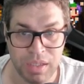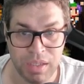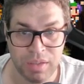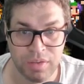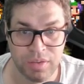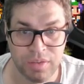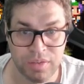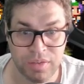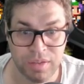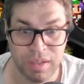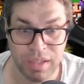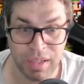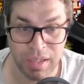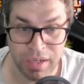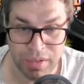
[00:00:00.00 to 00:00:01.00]
it's
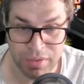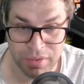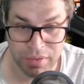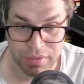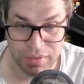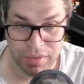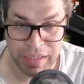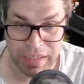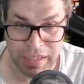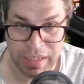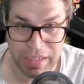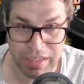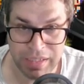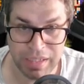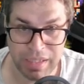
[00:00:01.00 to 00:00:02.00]
hardy
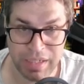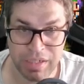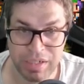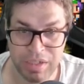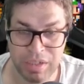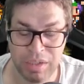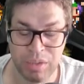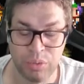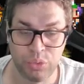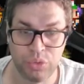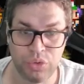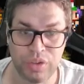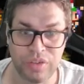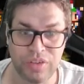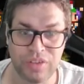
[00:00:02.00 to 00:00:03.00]
and Hardy
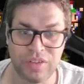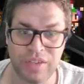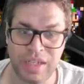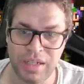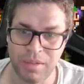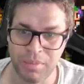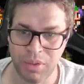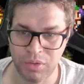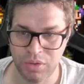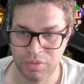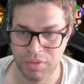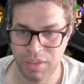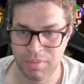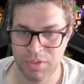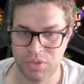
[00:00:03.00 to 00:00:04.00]
deals insane amounts
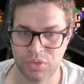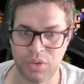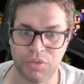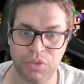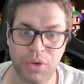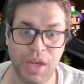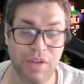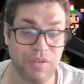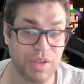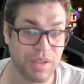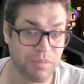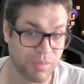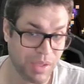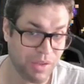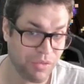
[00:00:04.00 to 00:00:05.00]
of damage. So if you have a
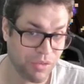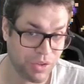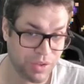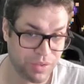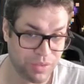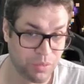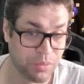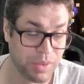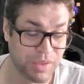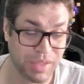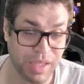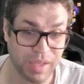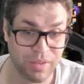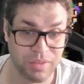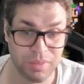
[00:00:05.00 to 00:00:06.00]
debuffer, this would be
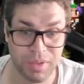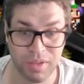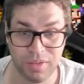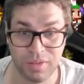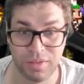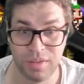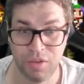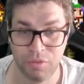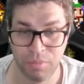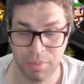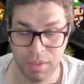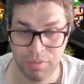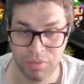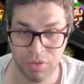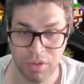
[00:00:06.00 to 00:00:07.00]
nice because it
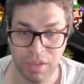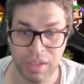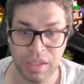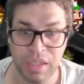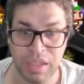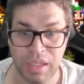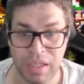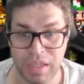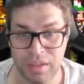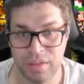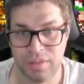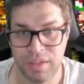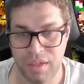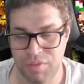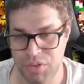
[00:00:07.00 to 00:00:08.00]
self-buffs. It
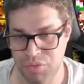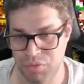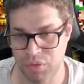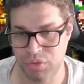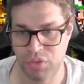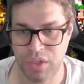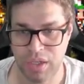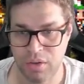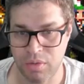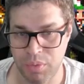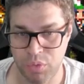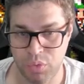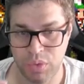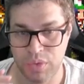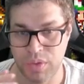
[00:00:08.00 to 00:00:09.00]
does have a different cycle
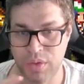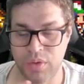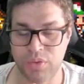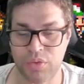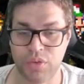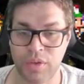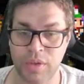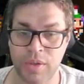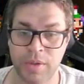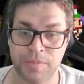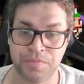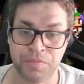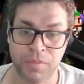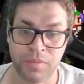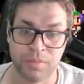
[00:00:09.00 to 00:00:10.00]
between turns,
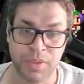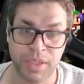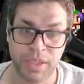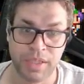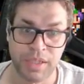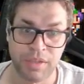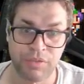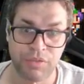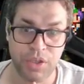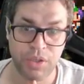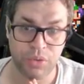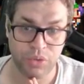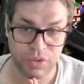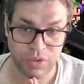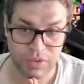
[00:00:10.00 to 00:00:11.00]
but if he
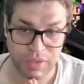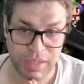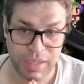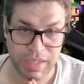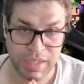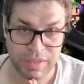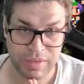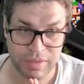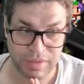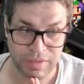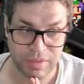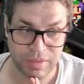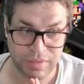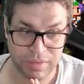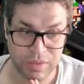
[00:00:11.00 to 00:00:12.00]
uses that
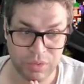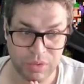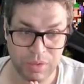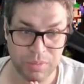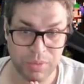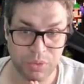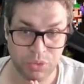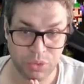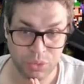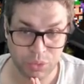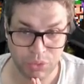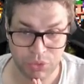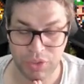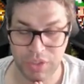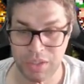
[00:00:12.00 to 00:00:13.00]
skill number 2
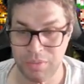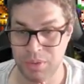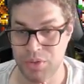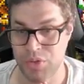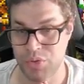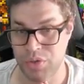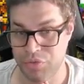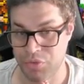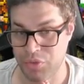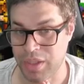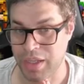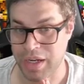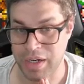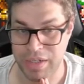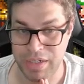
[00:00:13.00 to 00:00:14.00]
or skill number 3 from
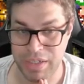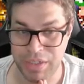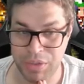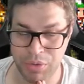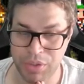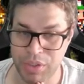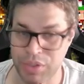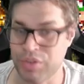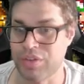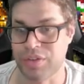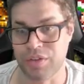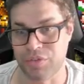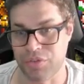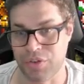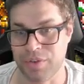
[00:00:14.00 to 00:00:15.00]
Hardy, you're gonna
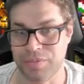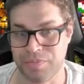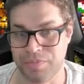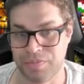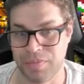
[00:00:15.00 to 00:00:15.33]
suffer.